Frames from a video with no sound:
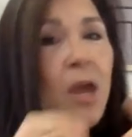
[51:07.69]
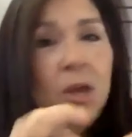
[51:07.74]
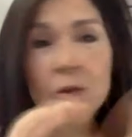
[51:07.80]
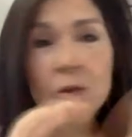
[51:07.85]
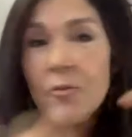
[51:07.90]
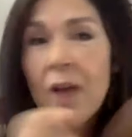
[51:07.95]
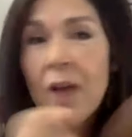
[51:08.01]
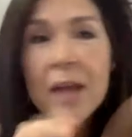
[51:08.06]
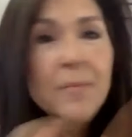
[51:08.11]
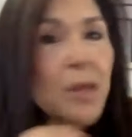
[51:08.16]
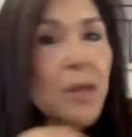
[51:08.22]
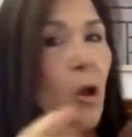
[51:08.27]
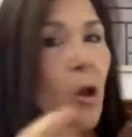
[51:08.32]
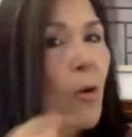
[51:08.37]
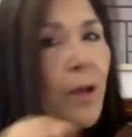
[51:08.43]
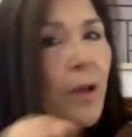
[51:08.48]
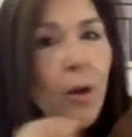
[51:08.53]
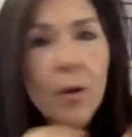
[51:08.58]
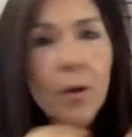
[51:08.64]
You've got to be
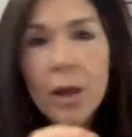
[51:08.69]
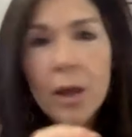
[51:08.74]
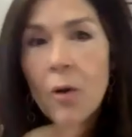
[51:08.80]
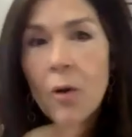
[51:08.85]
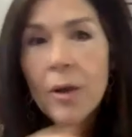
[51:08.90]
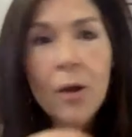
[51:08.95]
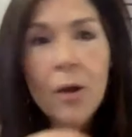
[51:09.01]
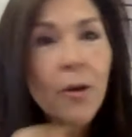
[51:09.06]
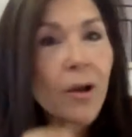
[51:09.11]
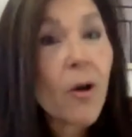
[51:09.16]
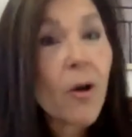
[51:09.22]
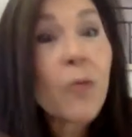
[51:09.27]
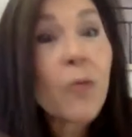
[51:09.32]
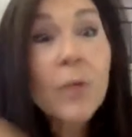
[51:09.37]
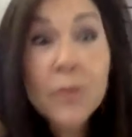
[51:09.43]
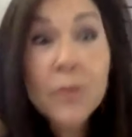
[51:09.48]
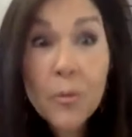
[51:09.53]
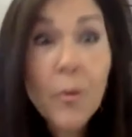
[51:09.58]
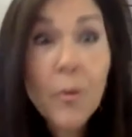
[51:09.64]
going going going going going.
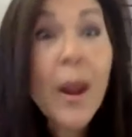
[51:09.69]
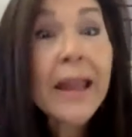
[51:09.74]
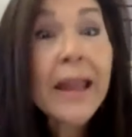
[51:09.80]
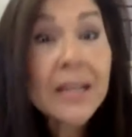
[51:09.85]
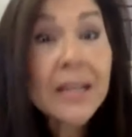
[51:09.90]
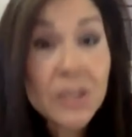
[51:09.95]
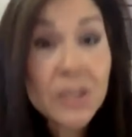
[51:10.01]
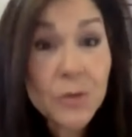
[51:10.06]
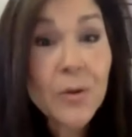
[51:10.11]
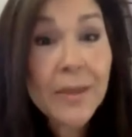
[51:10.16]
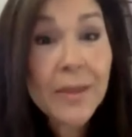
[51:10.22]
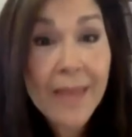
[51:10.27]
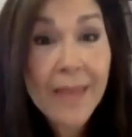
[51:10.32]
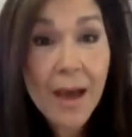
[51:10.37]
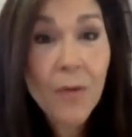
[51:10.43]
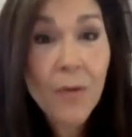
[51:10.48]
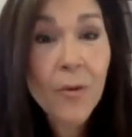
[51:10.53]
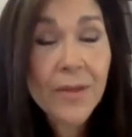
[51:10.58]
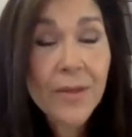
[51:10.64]
Well, their brain is doing
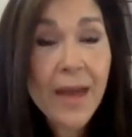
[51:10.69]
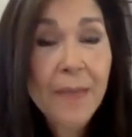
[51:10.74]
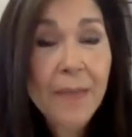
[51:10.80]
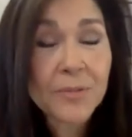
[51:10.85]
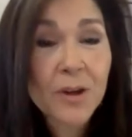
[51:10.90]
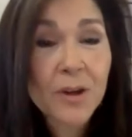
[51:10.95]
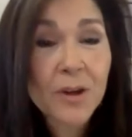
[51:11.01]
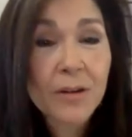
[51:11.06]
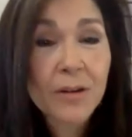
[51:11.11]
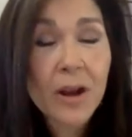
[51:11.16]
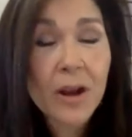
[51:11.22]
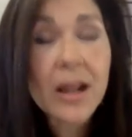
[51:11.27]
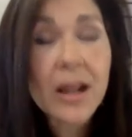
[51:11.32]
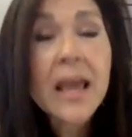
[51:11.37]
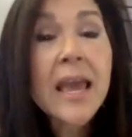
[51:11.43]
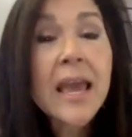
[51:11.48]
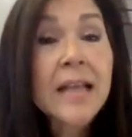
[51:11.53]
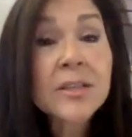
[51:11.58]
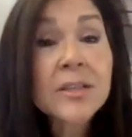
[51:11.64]
that with abstract art.
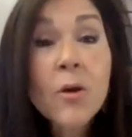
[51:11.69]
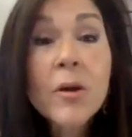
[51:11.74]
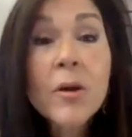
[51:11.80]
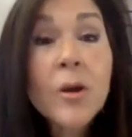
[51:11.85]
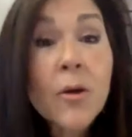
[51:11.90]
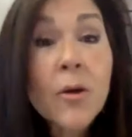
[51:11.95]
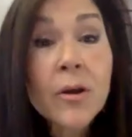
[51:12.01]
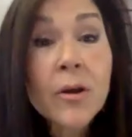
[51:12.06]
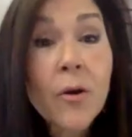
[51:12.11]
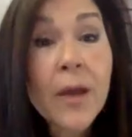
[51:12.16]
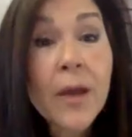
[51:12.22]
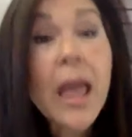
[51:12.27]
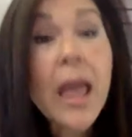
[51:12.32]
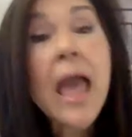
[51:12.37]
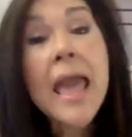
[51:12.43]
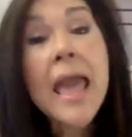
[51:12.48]
It's going going going.